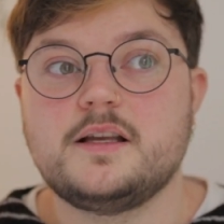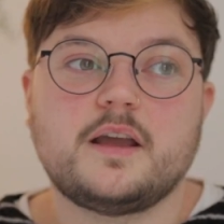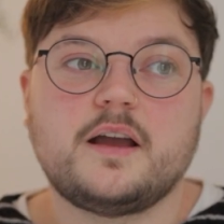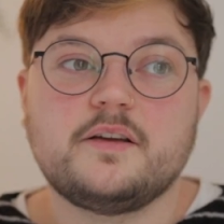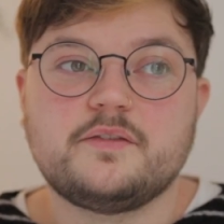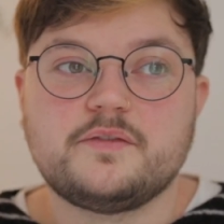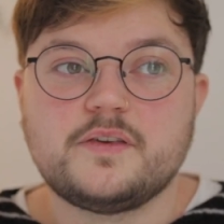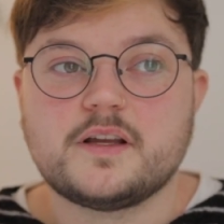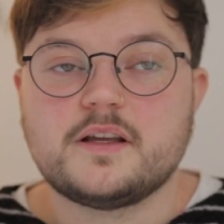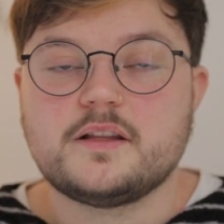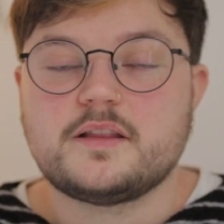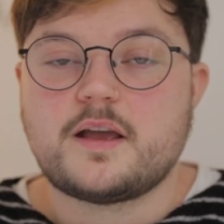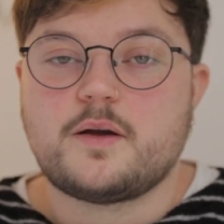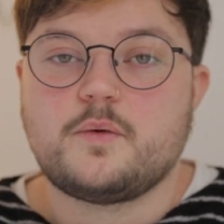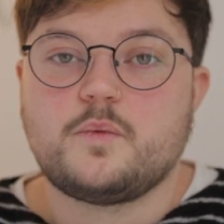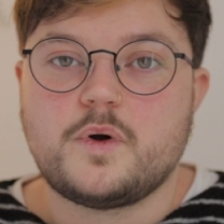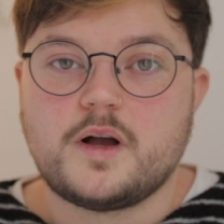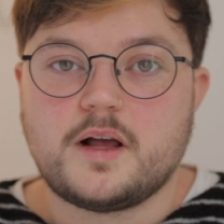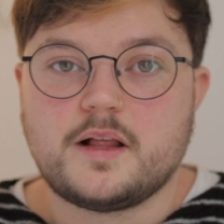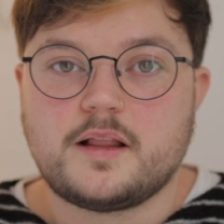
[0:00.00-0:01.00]
I figured
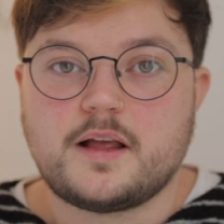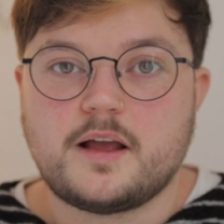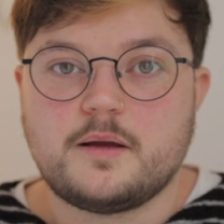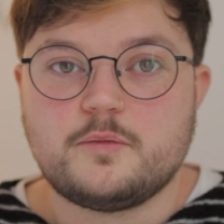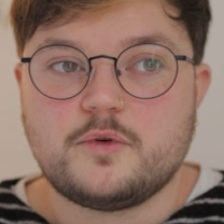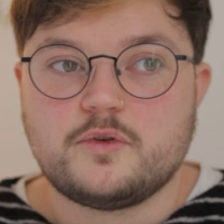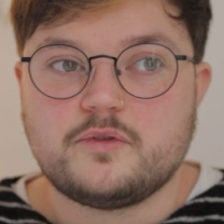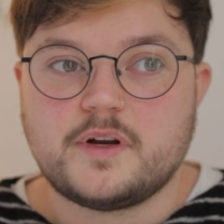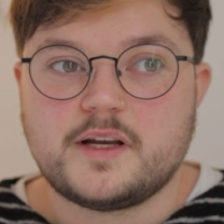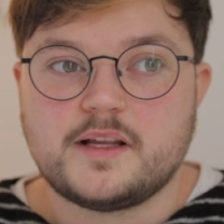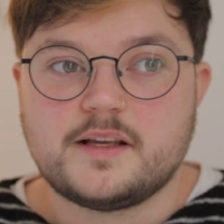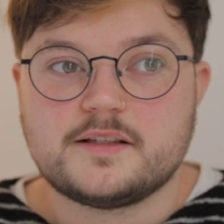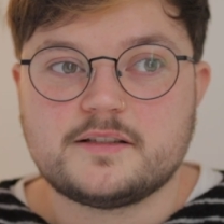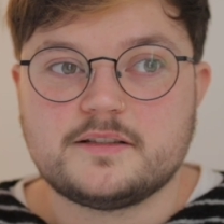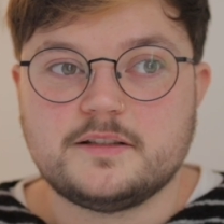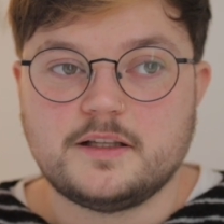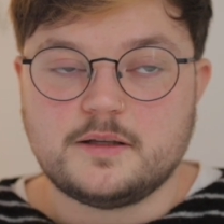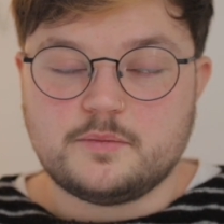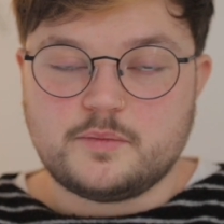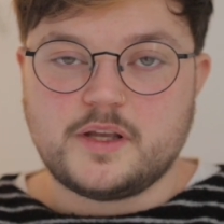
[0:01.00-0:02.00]
that while I'm already
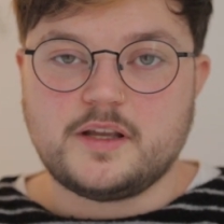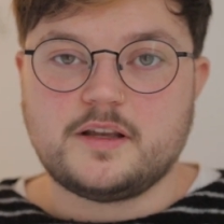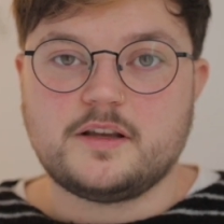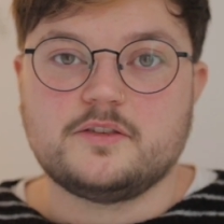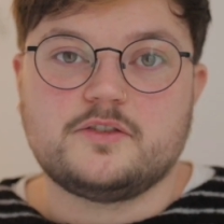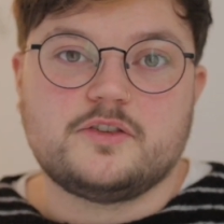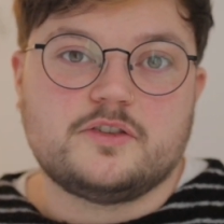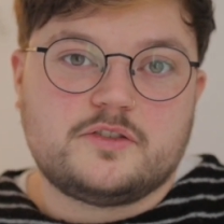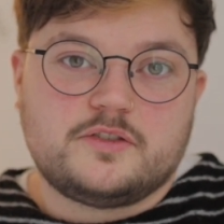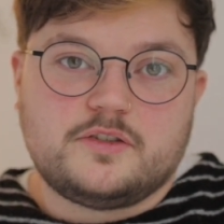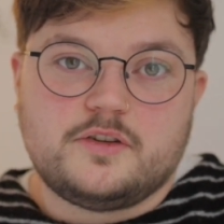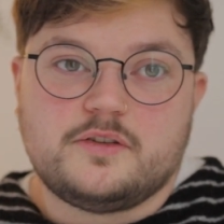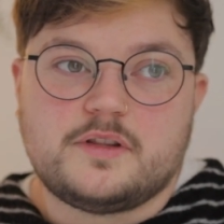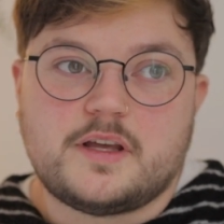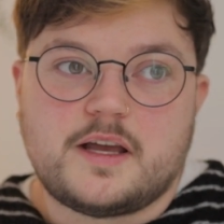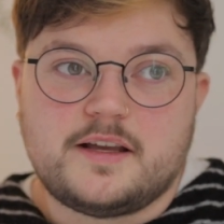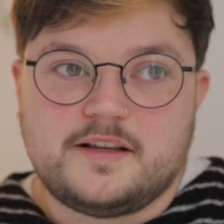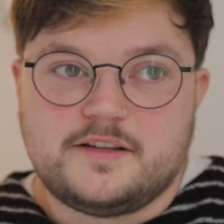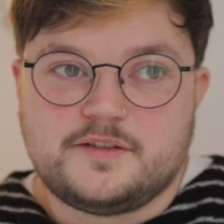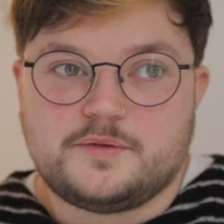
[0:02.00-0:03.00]
asleep, he could just do
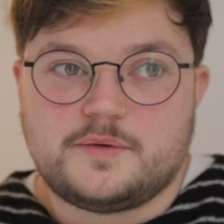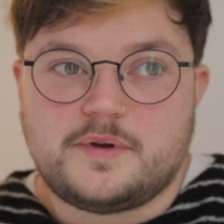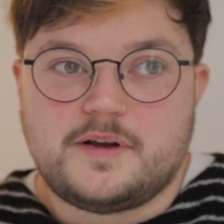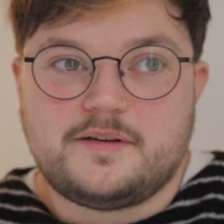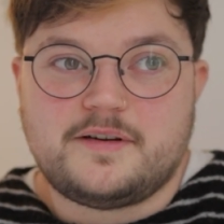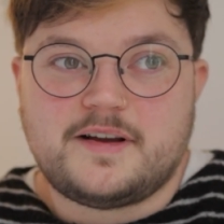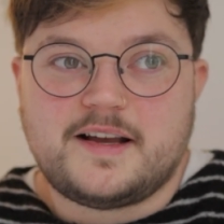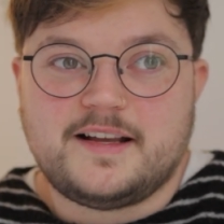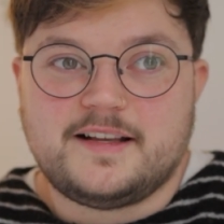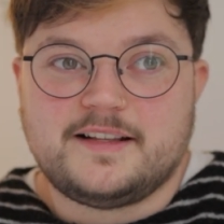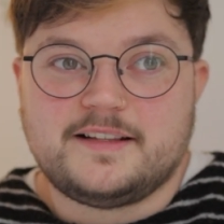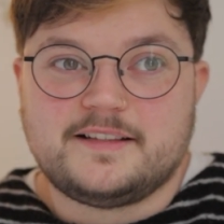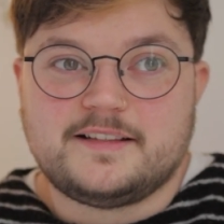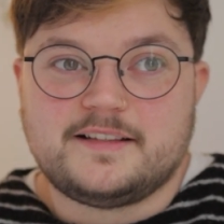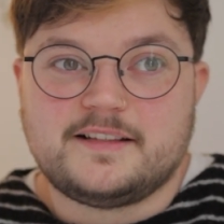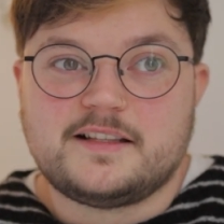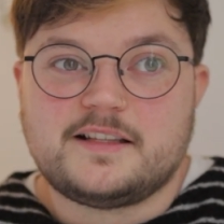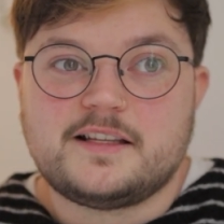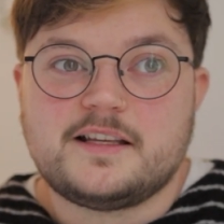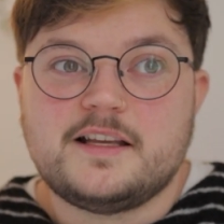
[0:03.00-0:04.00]
that as well,
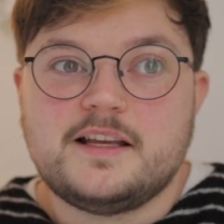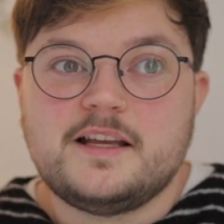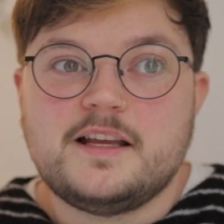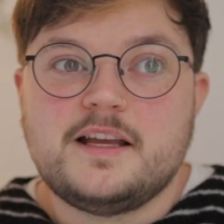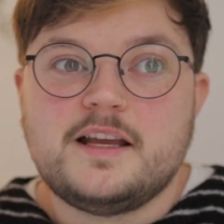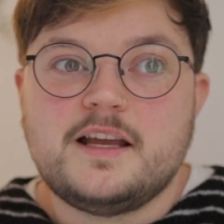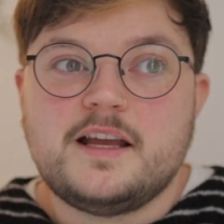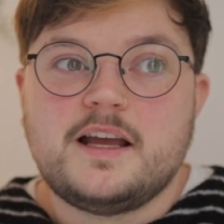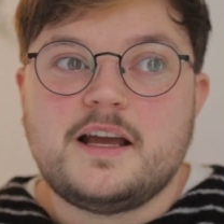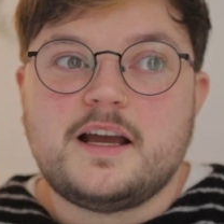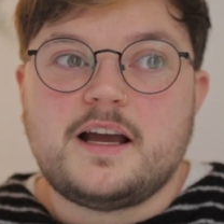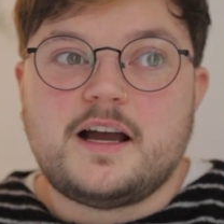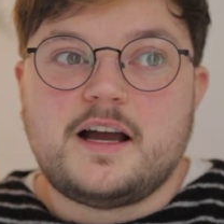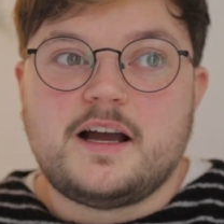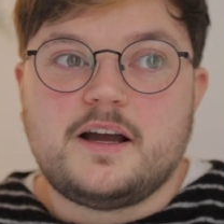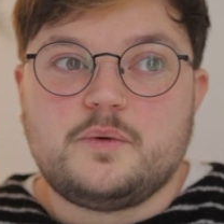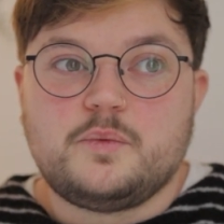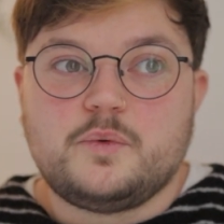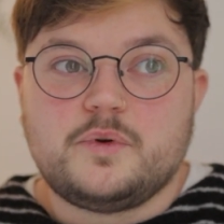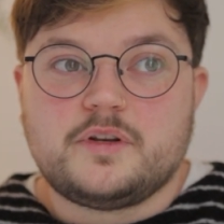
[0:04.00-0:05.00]
and
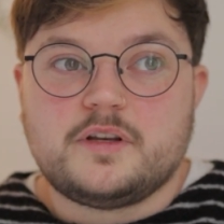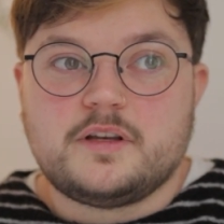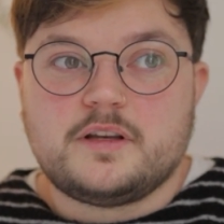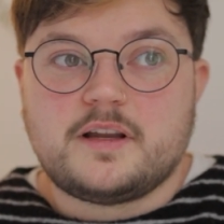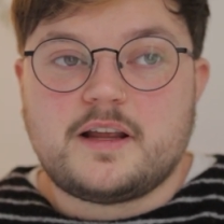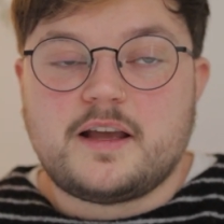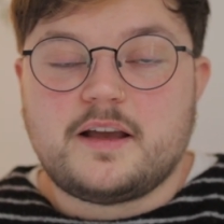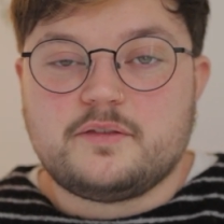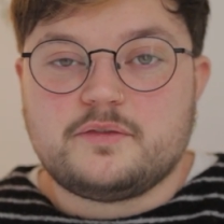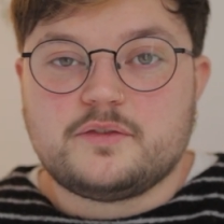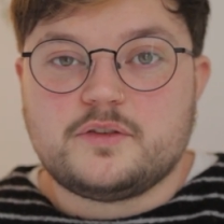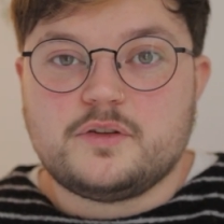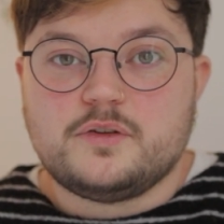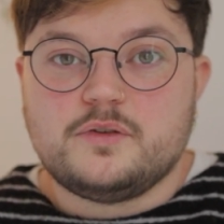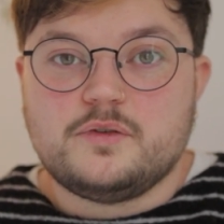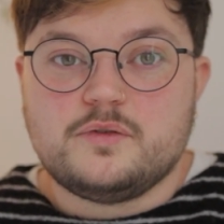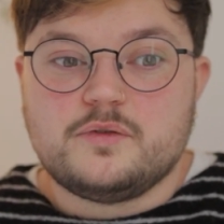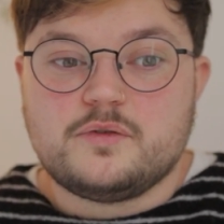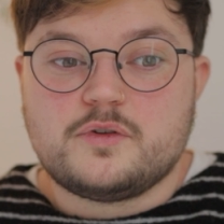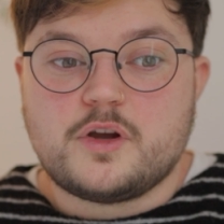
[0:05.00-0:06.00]
I wouldn't have
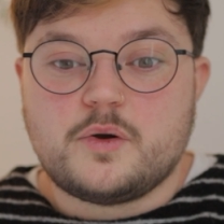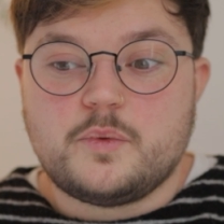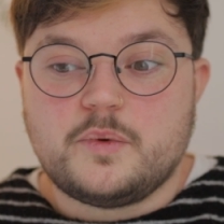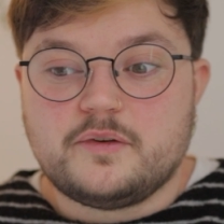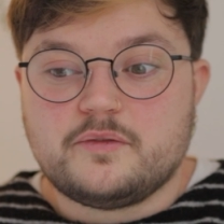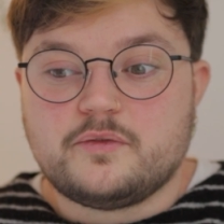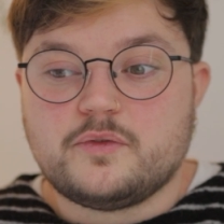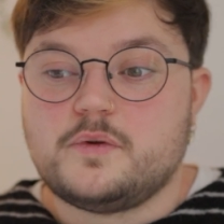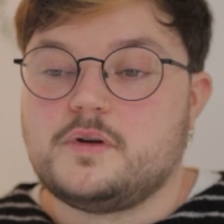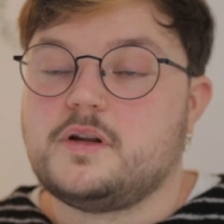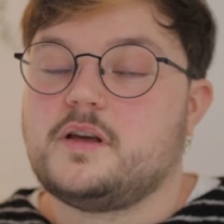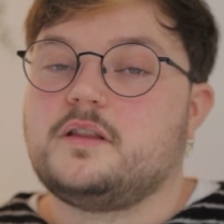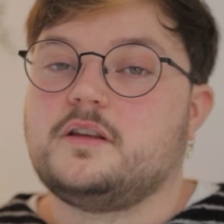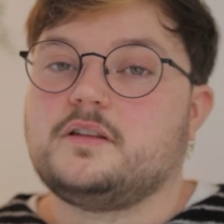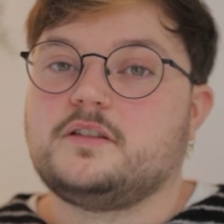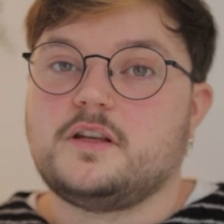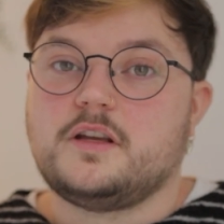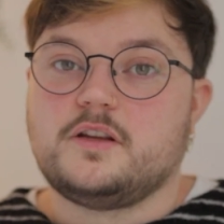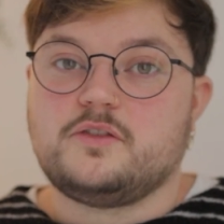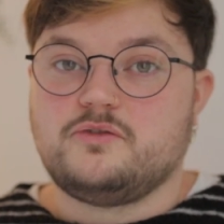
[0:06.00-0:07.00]
to go in for another
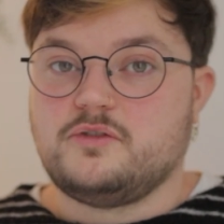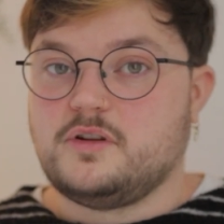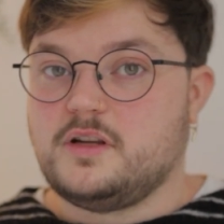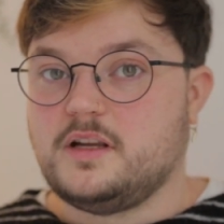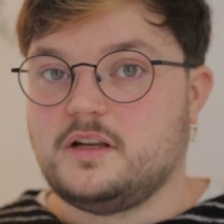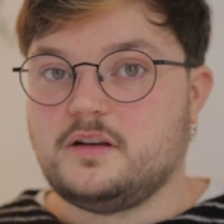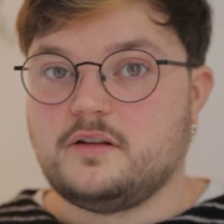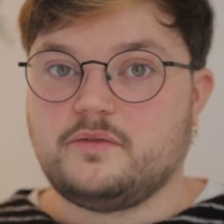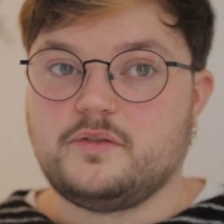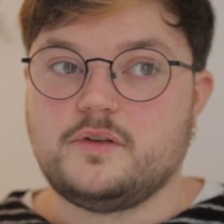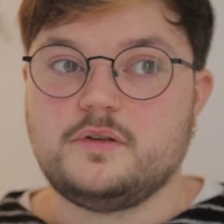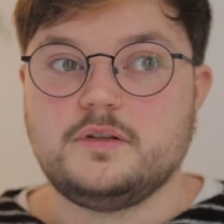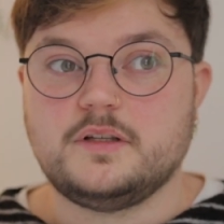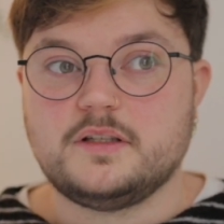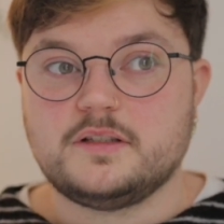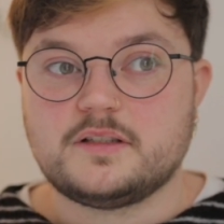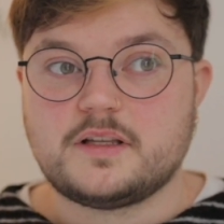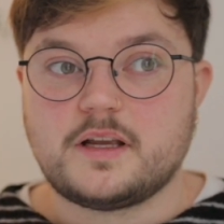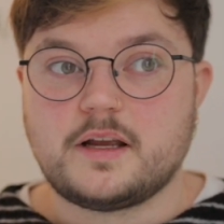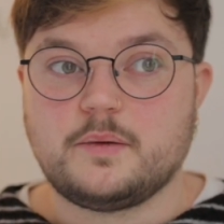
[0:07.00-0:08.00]
surgery in a few
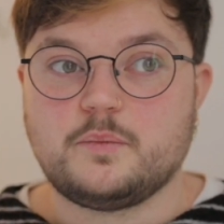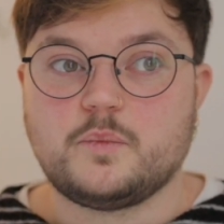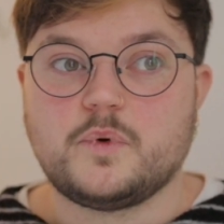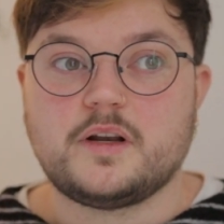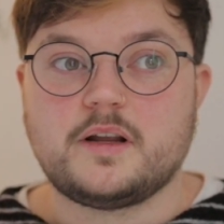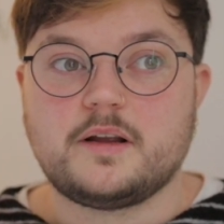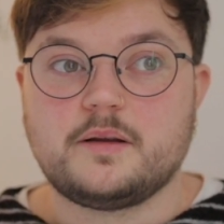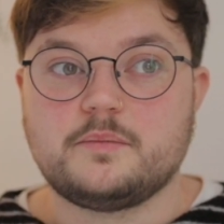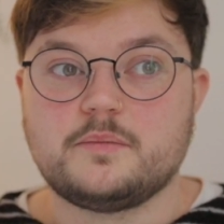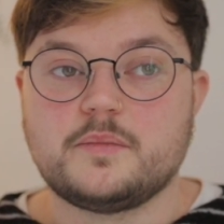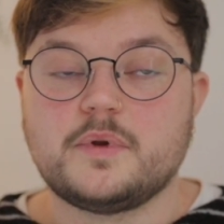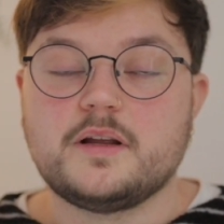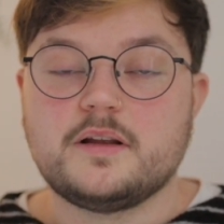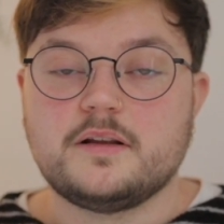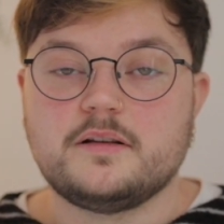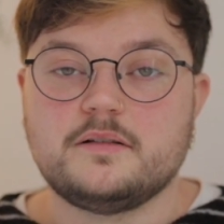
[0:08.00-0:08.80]
years' time when I'm